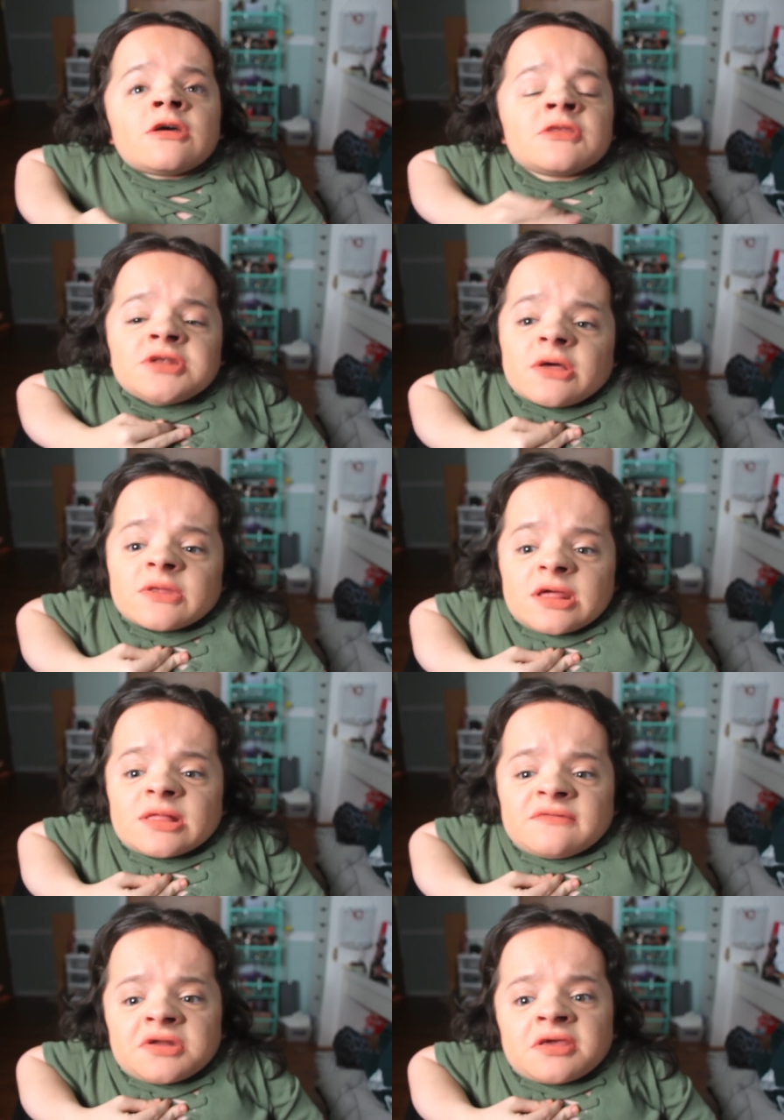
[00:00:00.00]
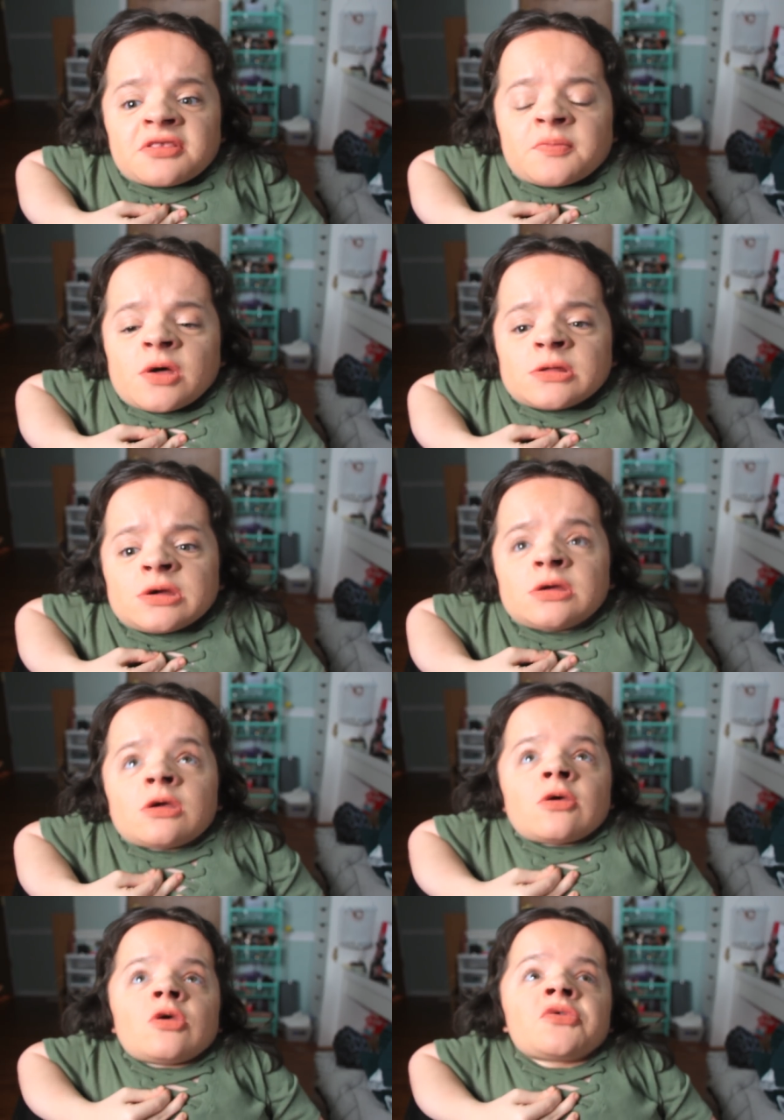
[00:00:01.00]
the town that I live in is smaller,
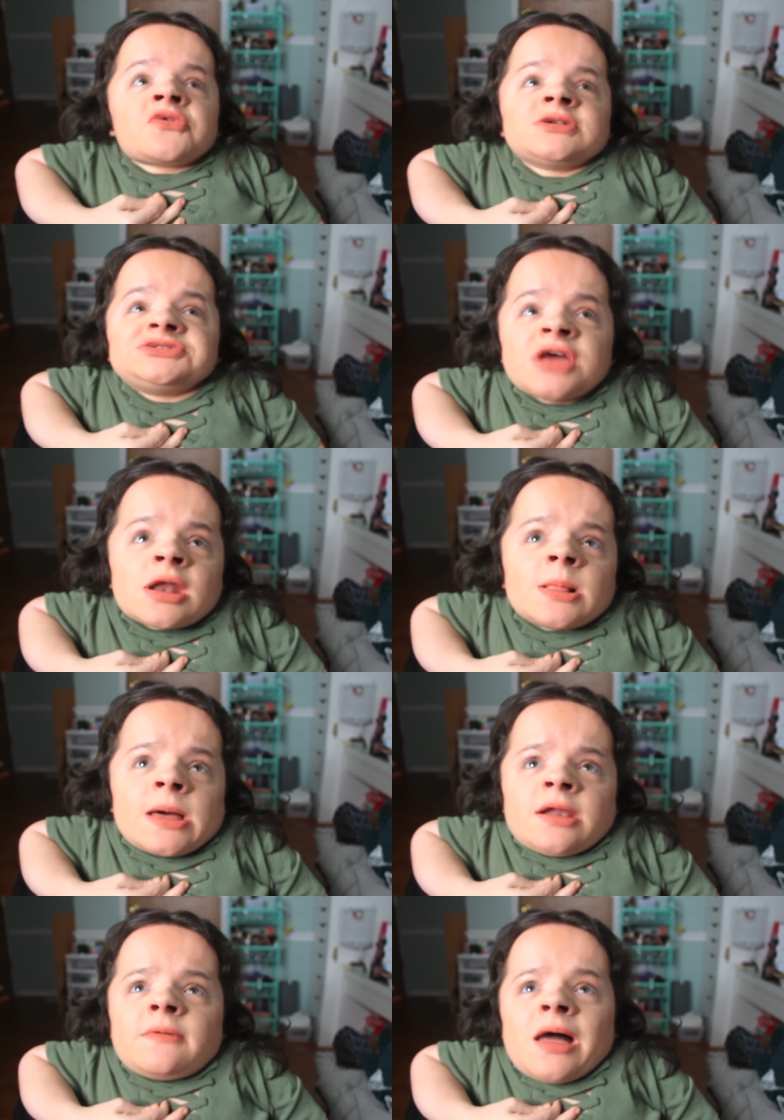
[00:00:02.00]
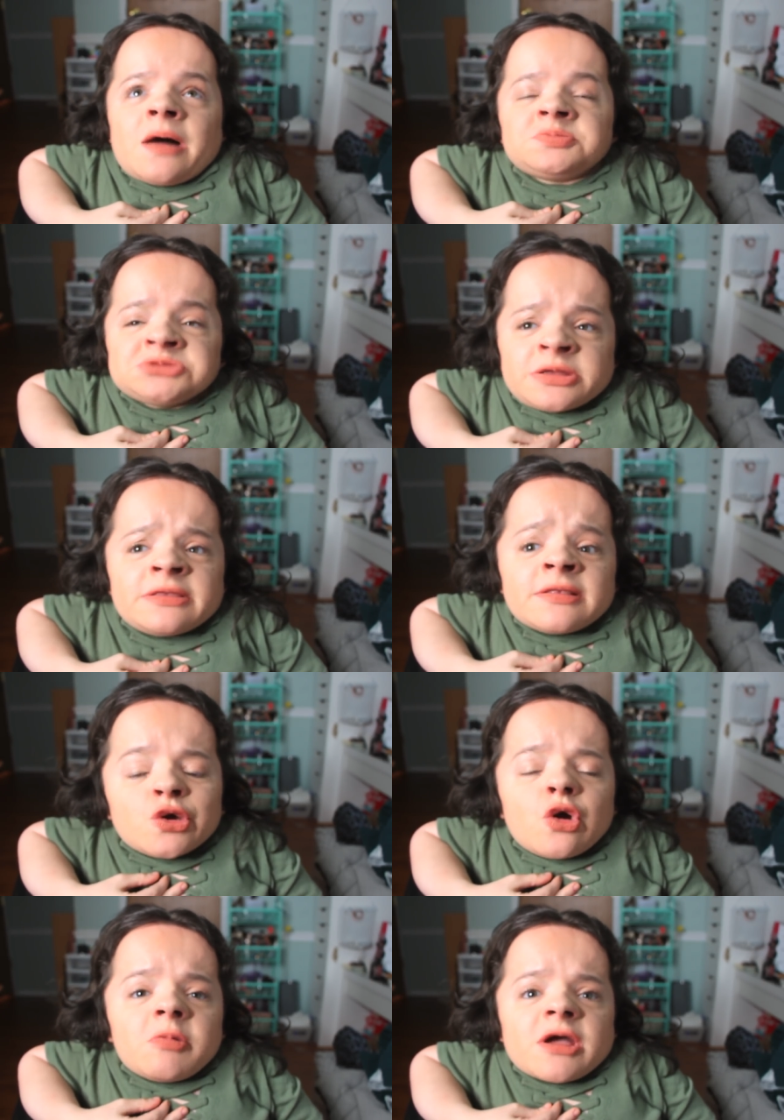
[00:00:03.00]
so there's not a lot of options
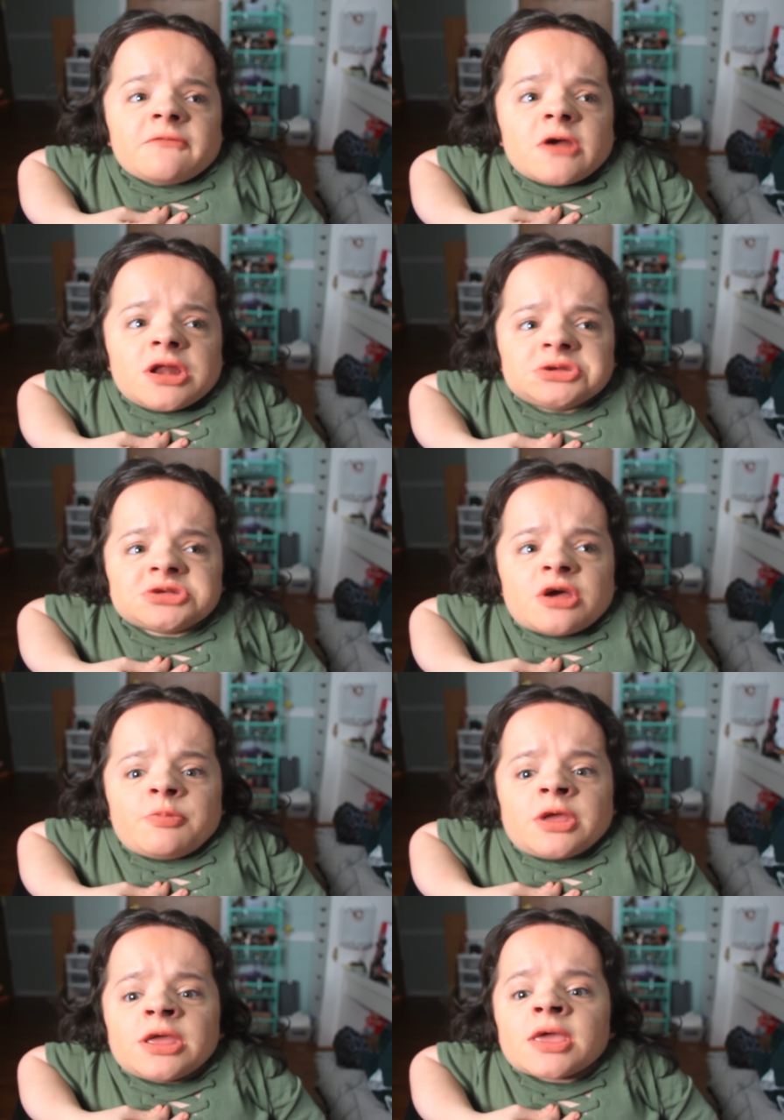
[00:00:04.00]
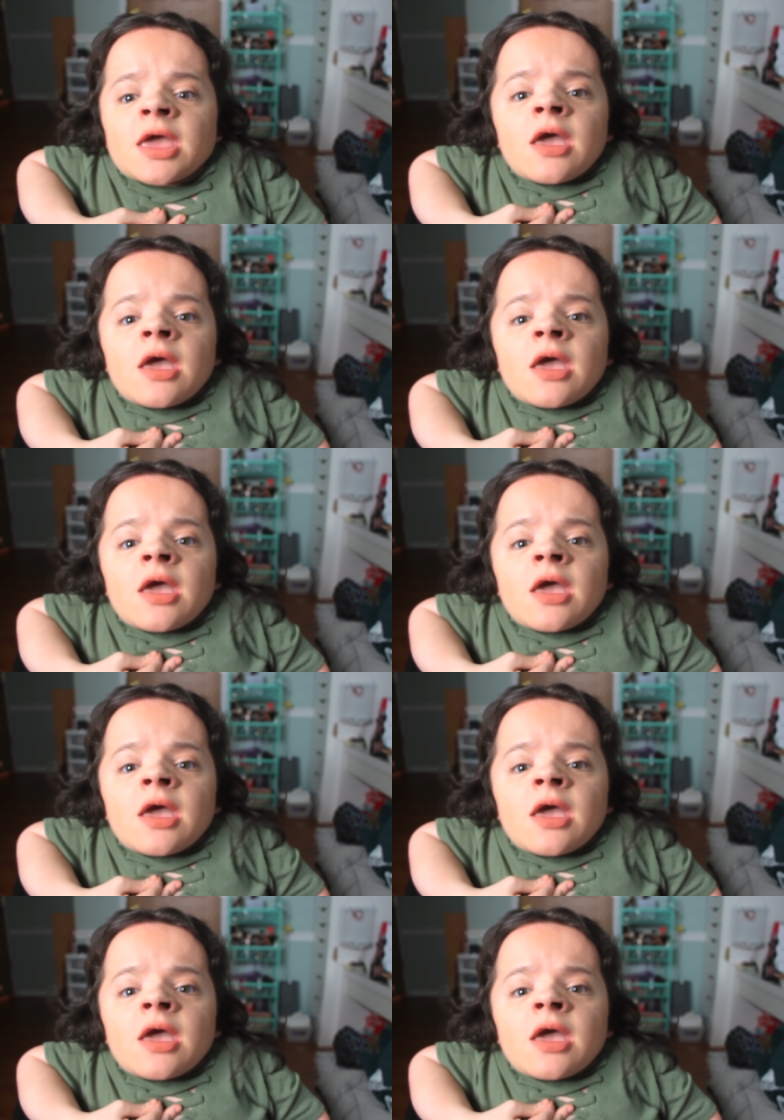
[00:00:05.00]
to go Black Friday shopping.